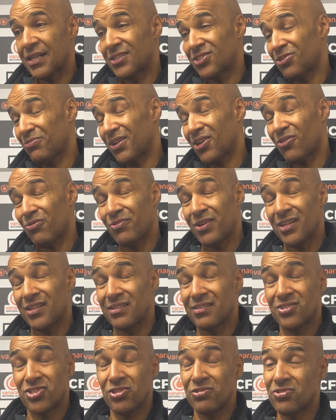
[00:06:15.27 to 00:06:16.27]
So we got really
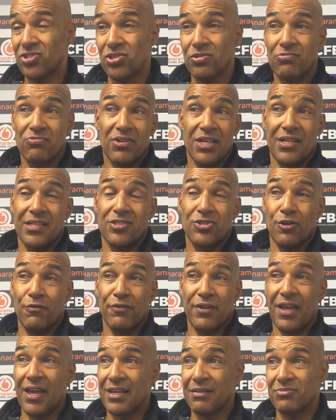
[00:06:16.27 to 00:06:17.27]
two really tough
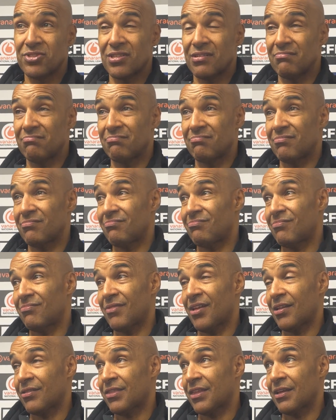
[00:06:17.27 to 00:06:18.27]
games.
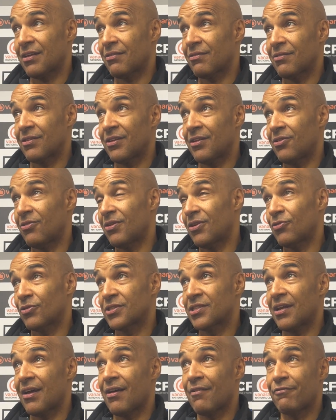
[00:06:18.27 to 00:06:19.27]
I think, you know, I looked
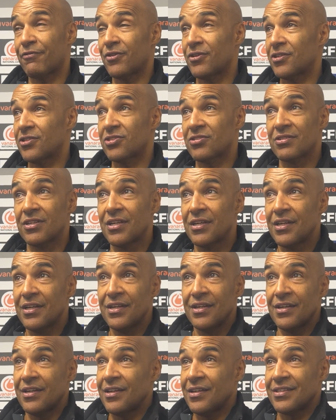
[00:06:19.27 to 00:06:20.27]
at our first
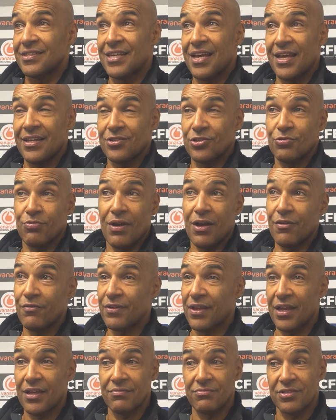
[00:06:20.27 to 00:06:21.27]
10, 12
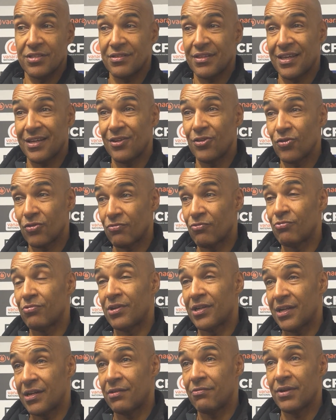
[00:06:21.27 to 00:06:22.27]
games. They look
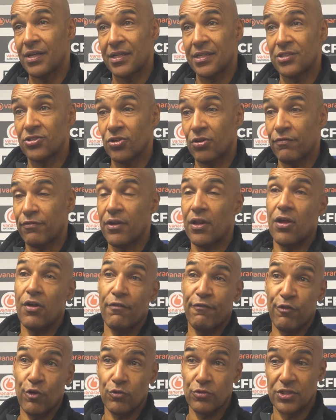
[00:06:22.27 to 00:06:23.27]
really, really tough. A lot of
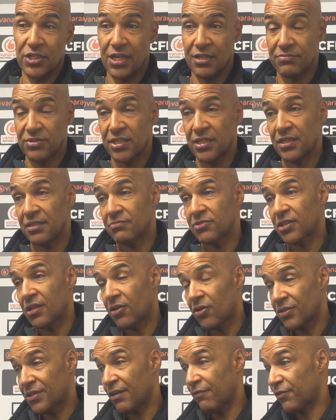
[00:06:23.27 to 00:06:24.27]
full-time teams, a lot
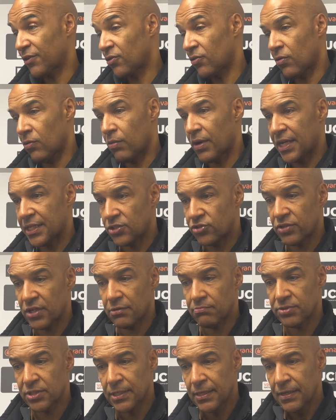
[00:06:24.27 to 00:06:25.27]
of difficult away
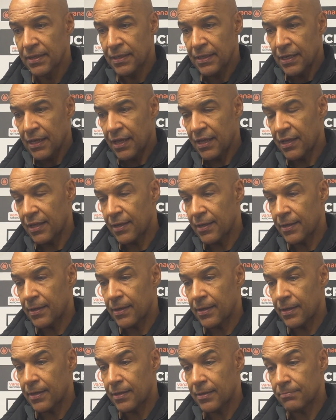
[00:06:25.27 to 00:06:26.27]
trips,
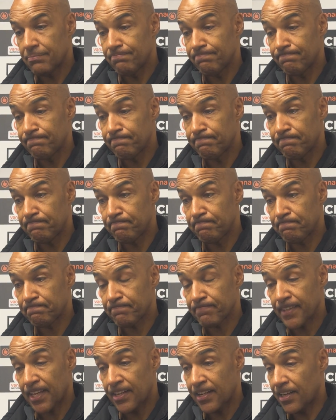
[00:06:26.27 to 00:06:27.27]
and
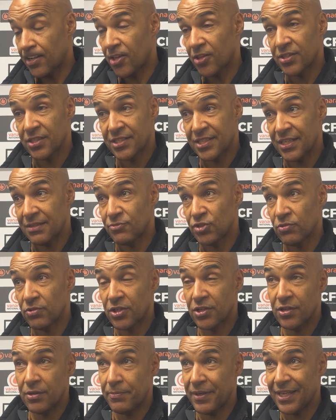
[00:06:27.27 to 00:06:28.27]
a lot of the teams who are going
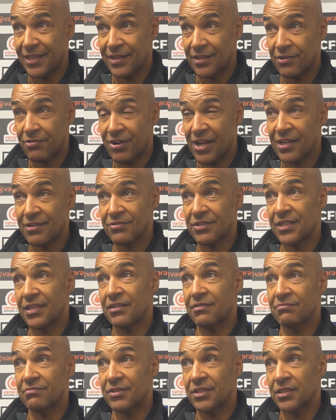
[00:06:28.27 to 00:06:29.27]
to be in and around it.
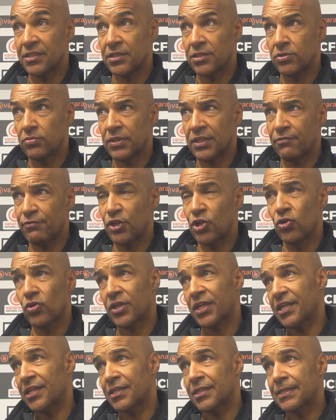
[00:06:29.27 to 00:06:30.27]
And, you know, and if you look
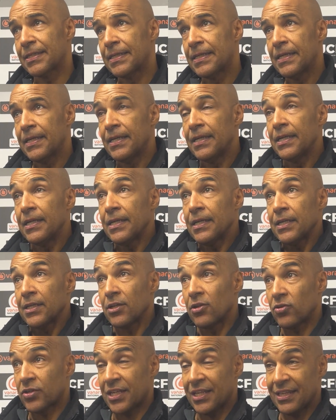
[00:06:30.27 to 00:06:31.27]
at
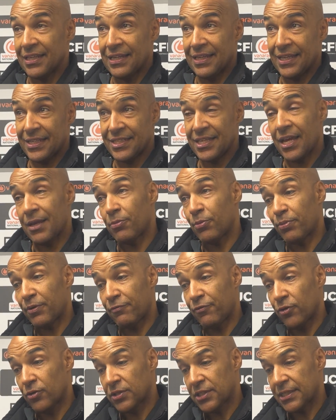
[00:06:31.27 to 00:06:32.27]
the league table
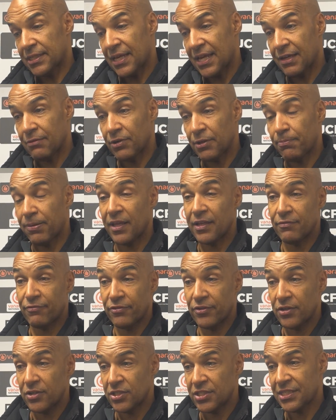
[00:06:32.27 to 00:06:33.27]
before today, we played
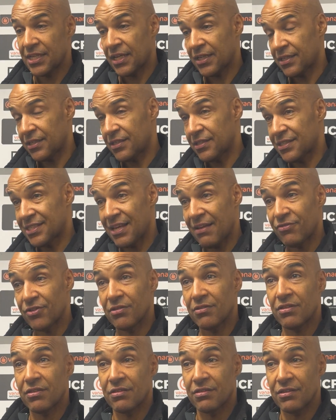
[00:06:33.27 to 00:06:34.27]
1st, 2nd, and
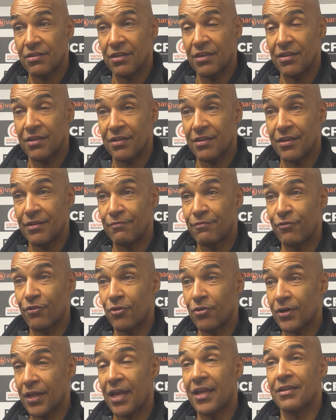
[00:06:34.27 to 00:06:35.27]
7th in 4
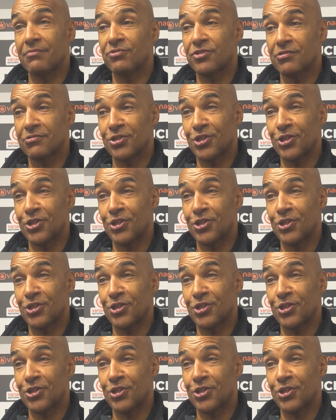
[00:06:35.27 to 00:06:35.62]
games.